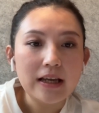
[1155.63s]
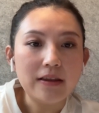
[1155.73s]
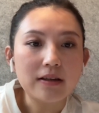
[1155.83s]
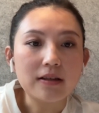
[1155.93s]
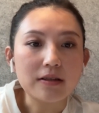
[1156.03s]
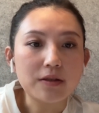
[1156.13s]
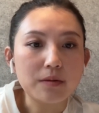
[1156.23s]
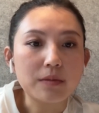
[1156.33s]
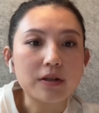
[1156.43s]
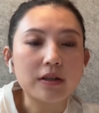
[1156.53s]
in the
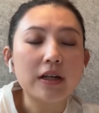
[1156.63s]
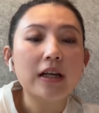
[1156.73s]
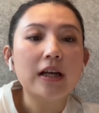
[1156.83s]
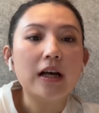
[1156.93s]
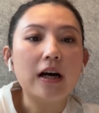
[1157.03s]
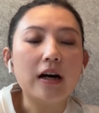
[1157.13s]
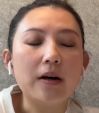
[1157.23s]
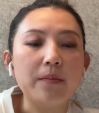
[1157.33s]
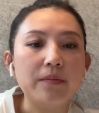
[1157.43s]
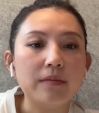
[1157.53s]
consumer,
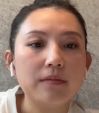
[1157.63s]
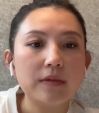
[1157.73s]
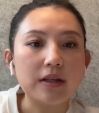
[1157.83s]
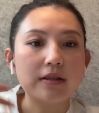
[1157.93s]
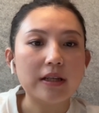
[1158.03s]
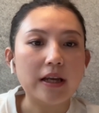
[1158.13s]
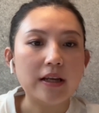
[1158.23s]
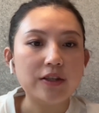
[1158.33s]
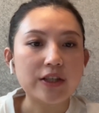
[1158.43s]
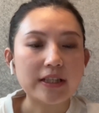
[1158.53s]
because
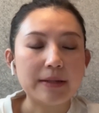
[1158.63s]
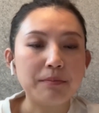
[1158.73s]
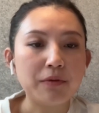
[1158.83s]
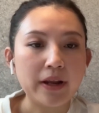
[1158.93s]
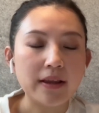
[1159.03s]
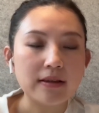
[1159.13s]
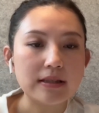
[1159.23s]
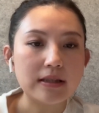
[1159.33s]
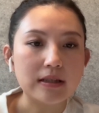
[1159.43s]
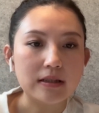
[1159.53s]
it just brings
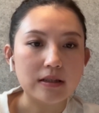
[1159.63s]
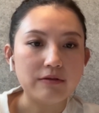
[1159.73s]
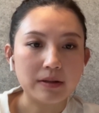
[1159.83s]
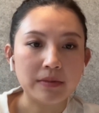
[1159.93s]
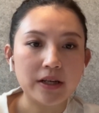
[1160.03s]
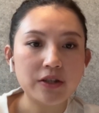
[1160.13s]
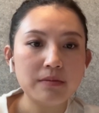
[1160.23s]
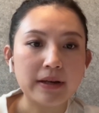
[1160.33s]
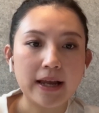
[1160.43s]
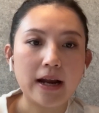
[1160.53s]
the
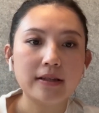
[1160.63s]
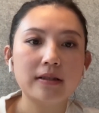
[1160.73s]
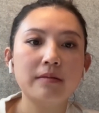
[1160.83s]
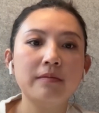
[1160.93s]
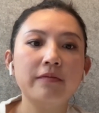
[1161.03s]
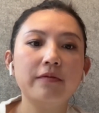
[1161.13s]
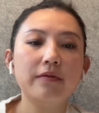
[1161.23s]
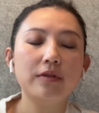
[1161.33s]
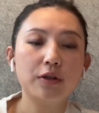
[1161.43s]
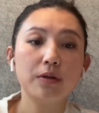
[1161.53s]
recommendation mechanism
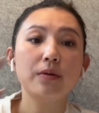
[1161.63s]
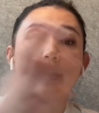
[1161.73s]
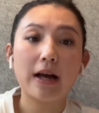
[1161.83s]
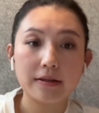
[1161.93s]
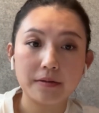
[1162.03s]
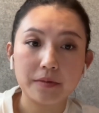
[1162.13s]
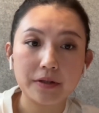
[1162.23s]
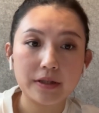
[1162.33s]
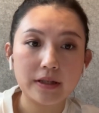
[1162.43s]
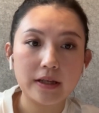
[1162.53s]
to the
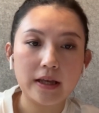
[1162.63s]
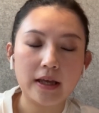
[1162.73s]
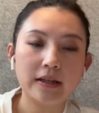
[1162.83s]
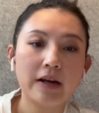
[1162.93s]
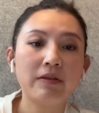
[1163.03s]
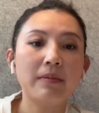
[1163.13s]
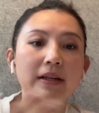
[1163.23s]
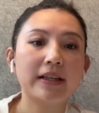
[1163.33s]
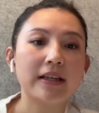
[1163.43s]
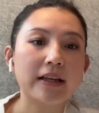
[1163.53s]
customers, and
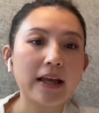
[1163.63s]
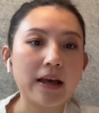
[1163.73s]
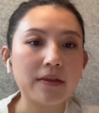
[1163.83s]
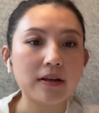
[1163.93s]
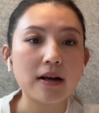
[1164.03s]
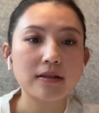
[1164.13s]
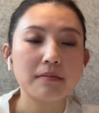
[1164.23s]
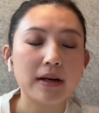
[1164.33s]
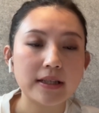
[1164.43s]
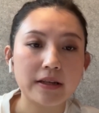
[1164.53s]
everybody can get the
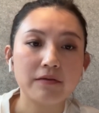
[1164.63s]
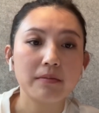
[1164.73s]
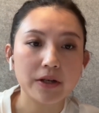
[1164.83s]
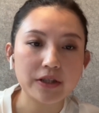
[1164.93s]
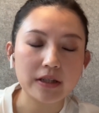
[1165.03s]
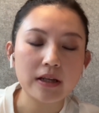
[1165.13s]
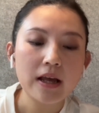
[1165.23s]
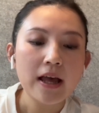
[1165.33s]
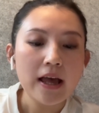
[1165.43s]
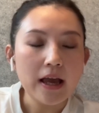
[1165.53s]
customized information.
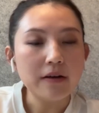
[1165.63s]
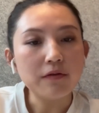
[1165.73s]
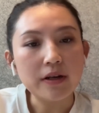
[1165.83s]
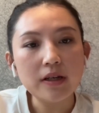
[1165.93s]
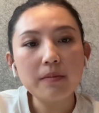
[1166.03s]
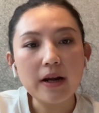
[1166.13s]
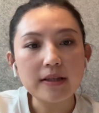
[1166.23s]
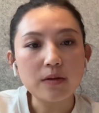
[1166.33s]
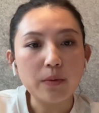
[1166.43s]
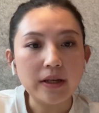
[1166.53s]
And for
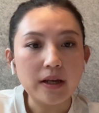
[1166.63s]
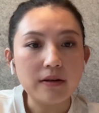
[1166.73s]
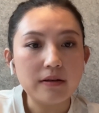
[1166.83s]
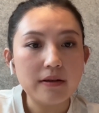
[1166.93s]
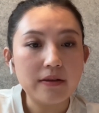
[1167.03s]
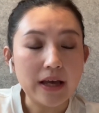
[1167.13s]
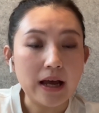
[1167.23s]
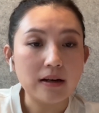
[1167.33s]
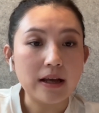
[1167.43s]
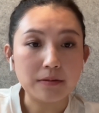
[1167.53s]
enterprise, we need
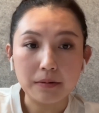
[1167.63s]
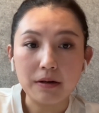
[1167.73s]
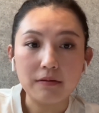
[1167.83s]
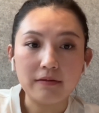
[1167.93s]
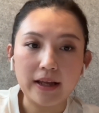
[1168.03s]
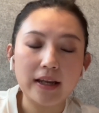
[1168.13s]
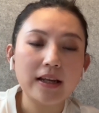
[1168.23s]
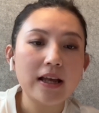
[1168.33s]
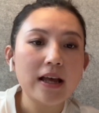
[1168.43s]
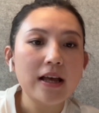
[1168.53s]
that as well, right?